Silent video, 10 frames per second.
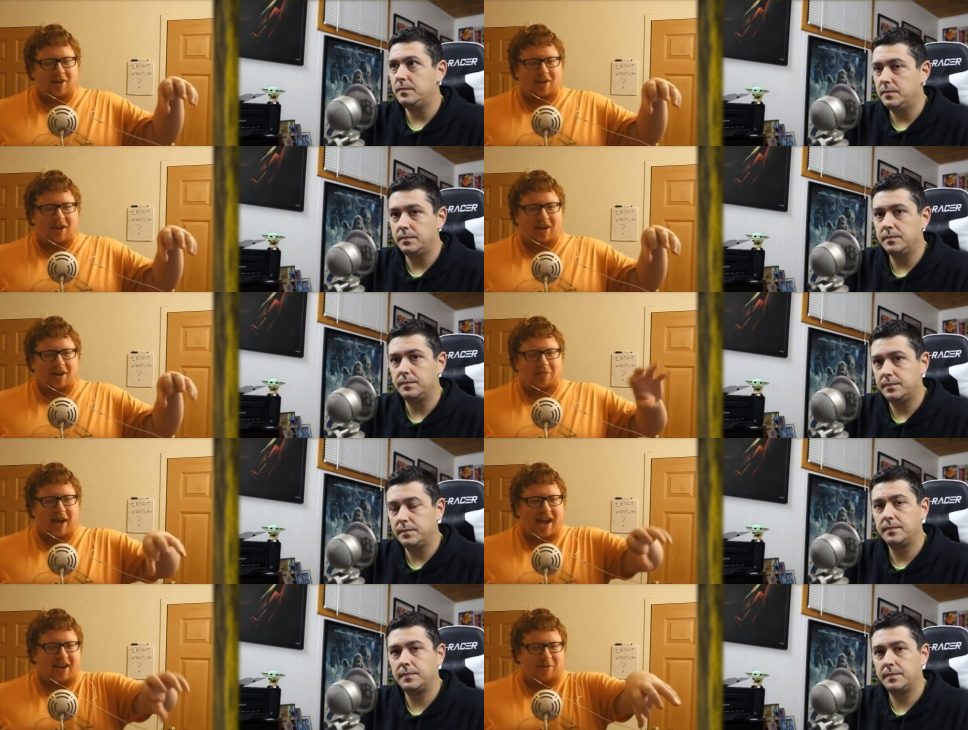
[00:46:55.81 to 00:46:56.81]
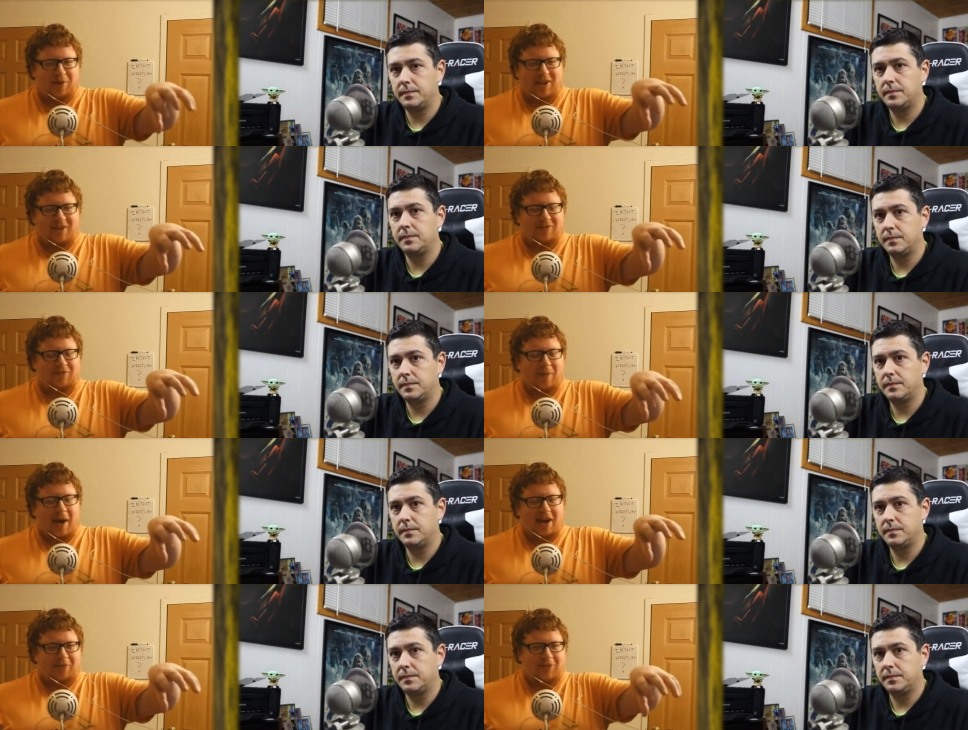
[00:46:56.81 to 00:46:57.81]
Speaker 1: uh, the McAfee,
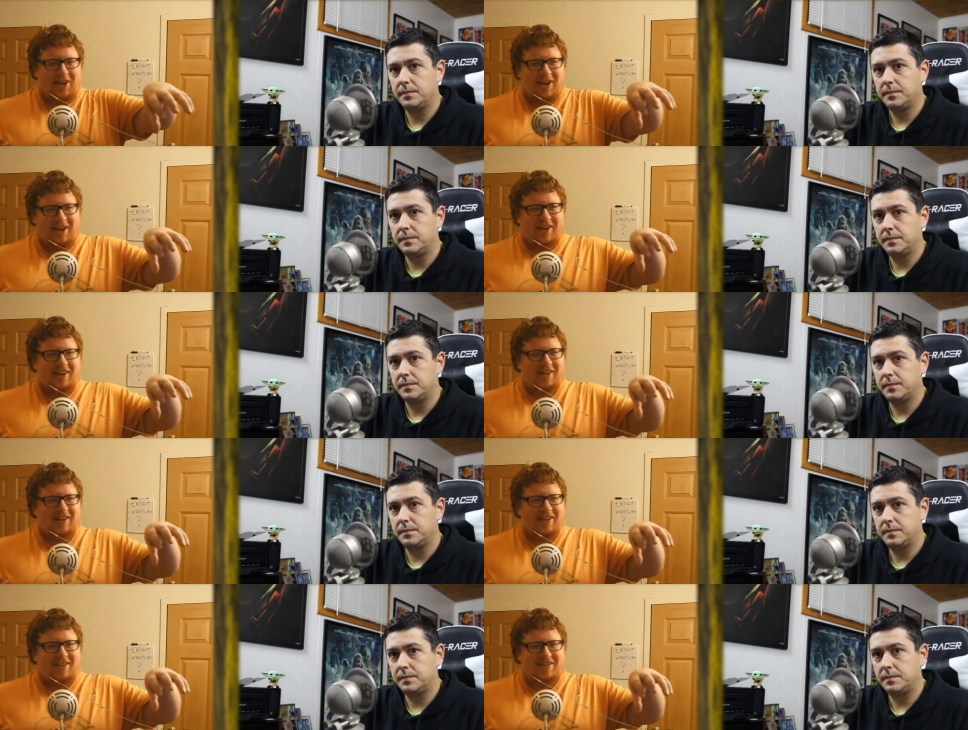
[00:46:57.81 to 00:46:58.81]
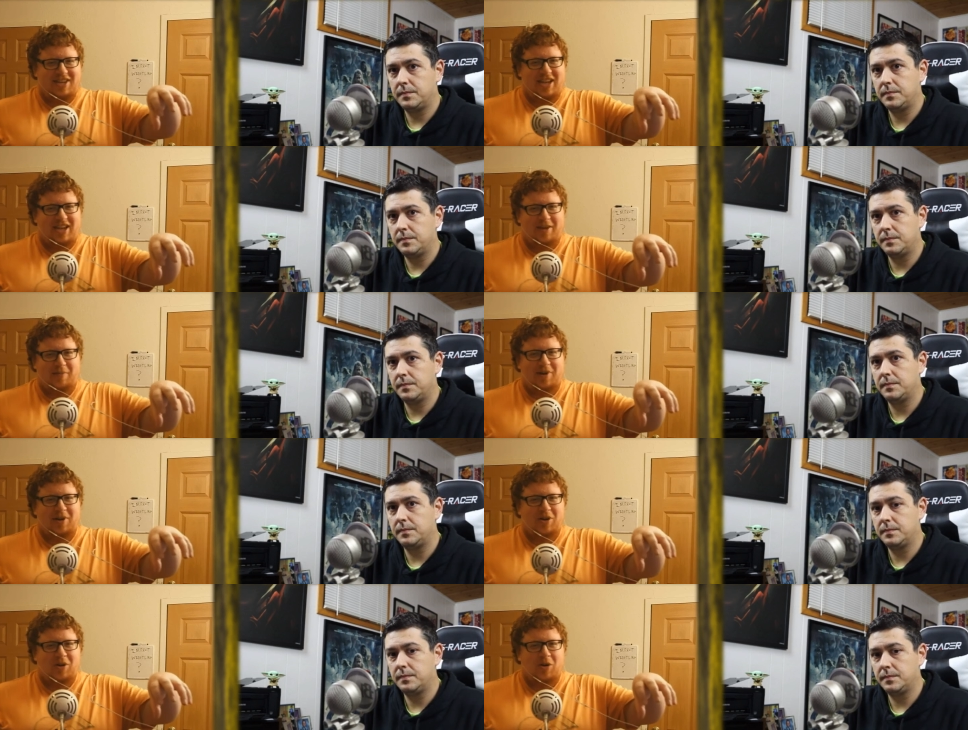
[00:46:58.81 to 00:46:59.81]
McAfee team
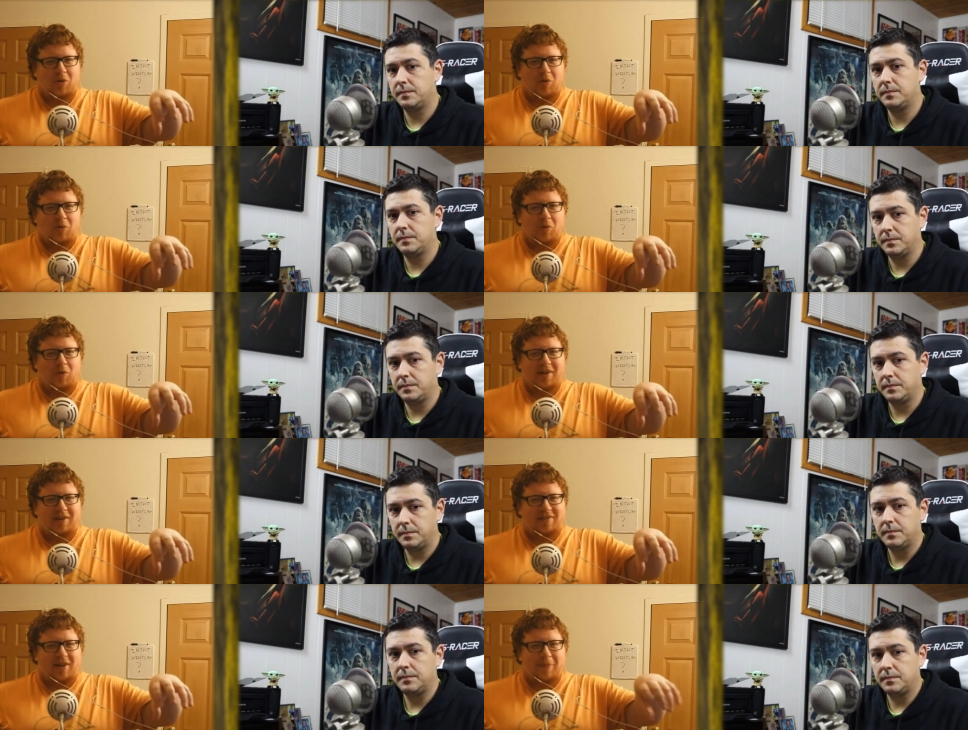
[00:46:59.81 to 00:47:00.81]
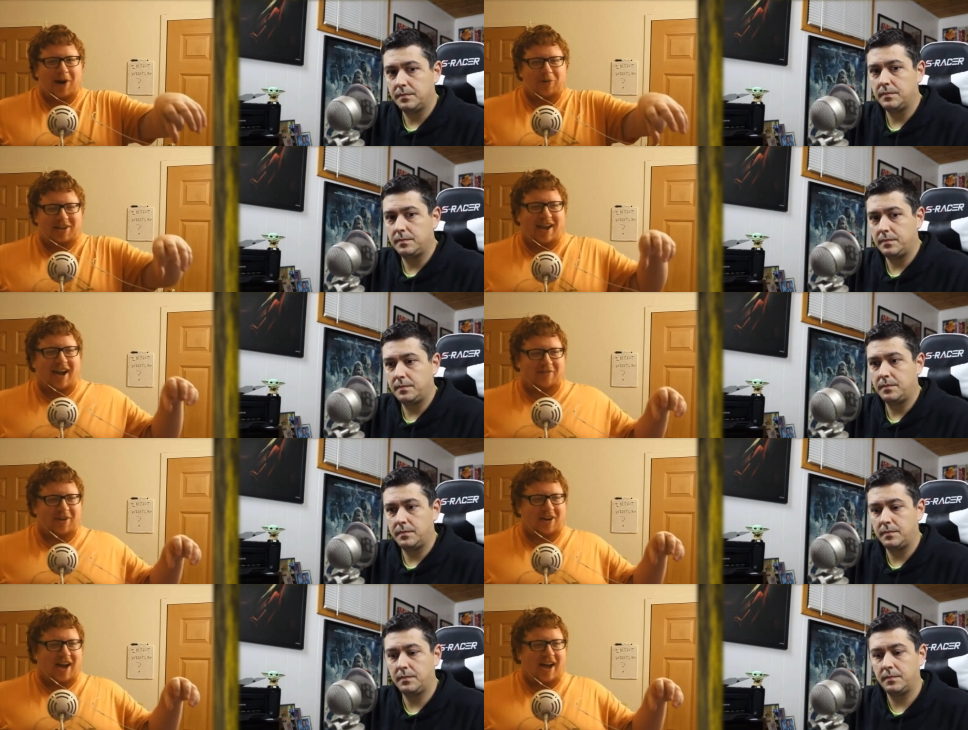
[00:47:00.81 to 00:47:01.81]
was about to have
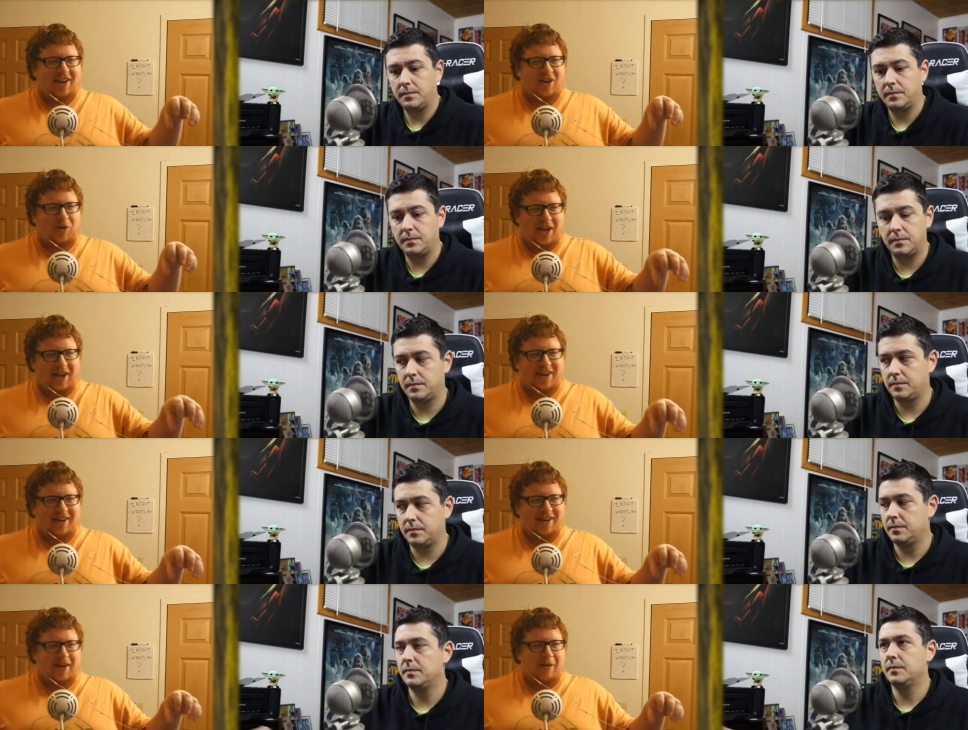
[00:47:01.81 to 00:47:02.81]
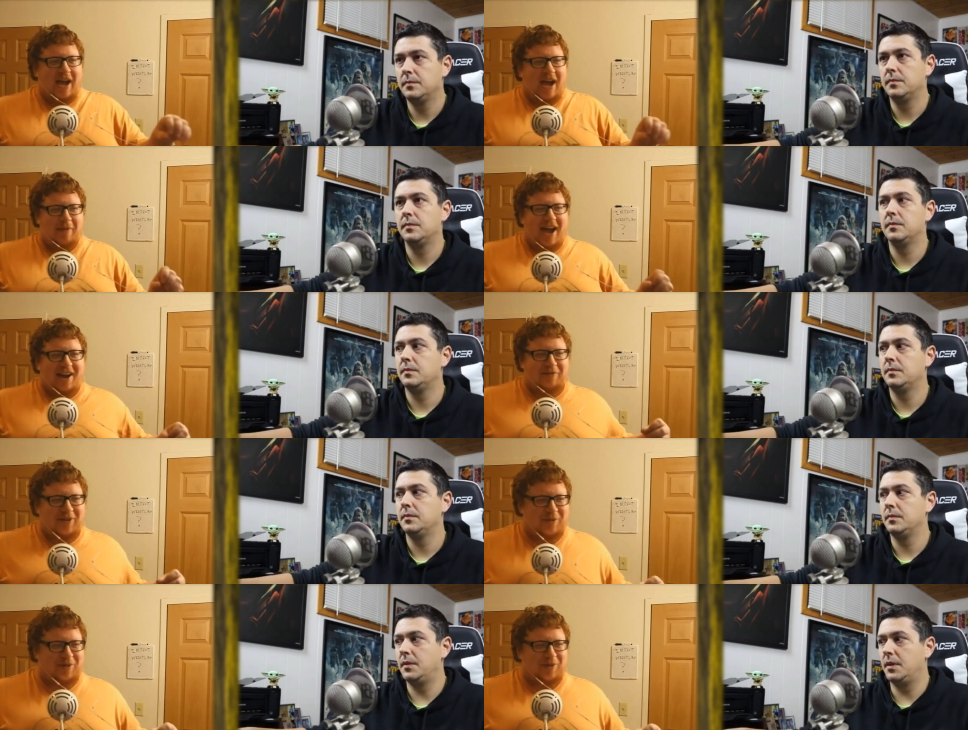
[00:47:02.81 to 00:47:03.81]
their guy go in, Pat
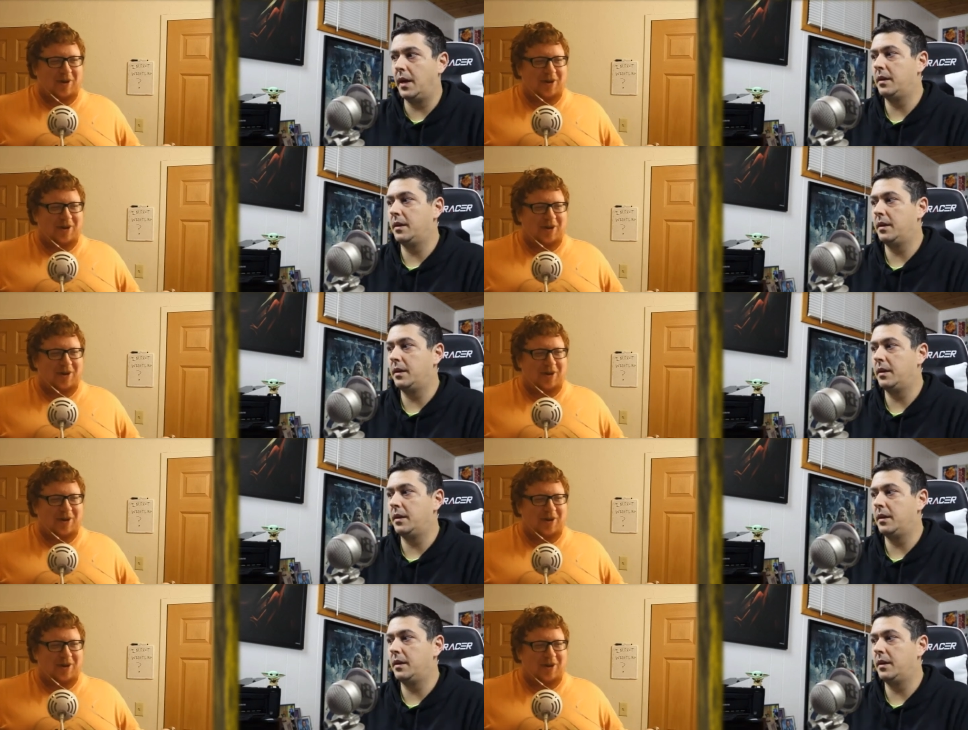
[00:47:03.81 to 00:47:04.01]
McAfee was the yeah. one